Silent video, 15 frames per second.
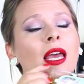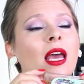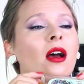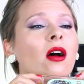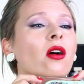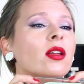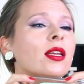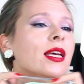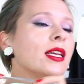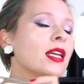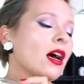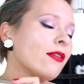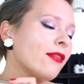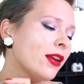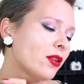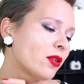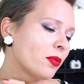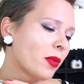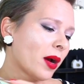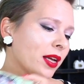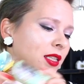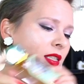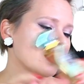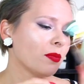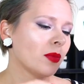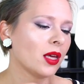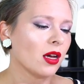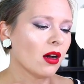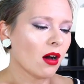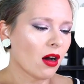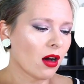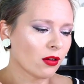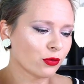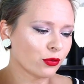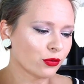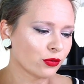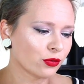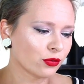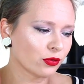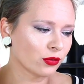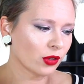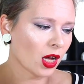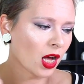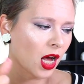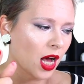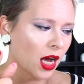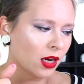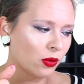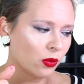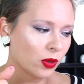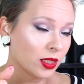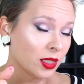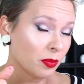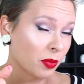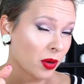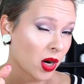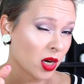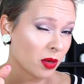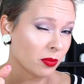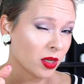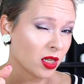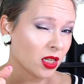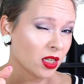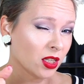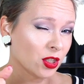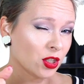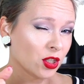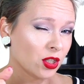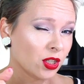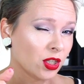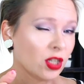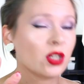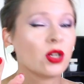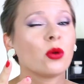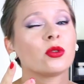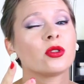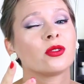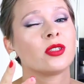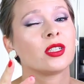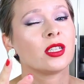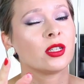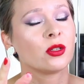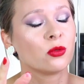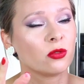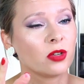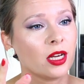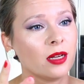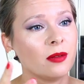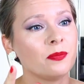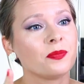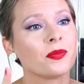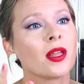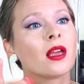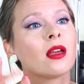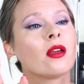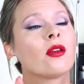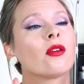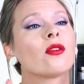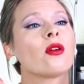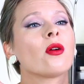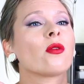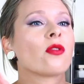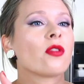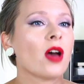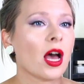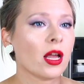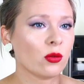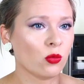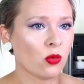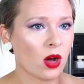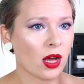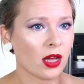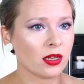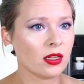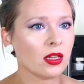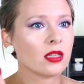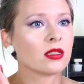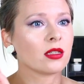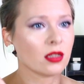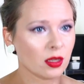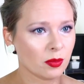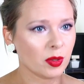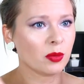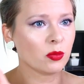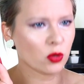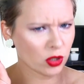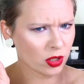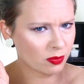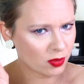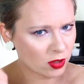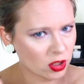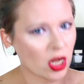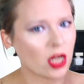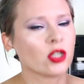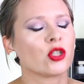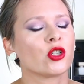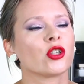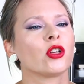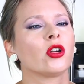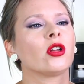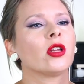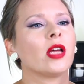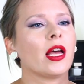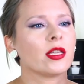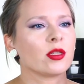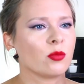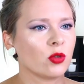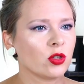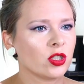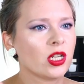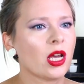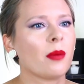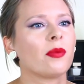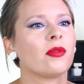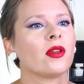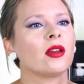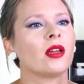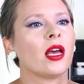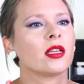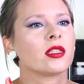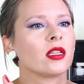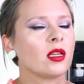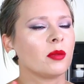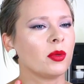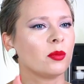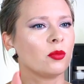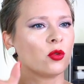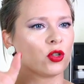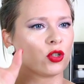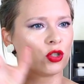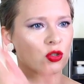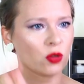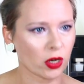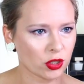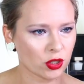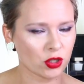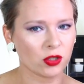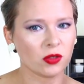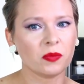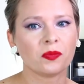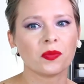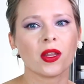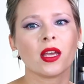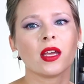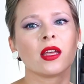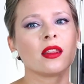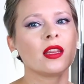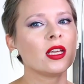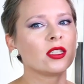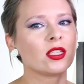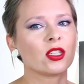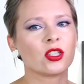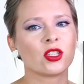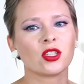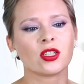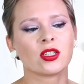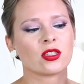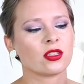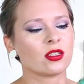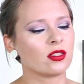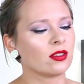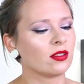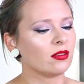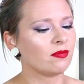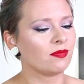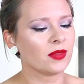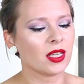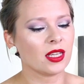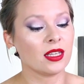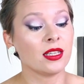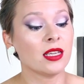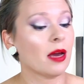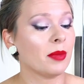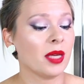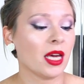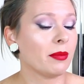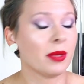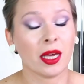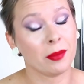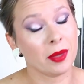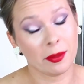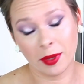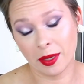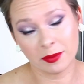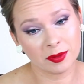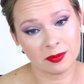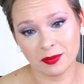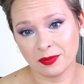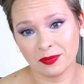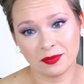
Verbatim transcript: And oddly enough, it reminds me of Acqua di Parma, Chinotto di Liguria, though that one is a little bit more substantial, has more depth, and has a little bit more structure. This is just yummy, yummy, yummy, yummy, yummy.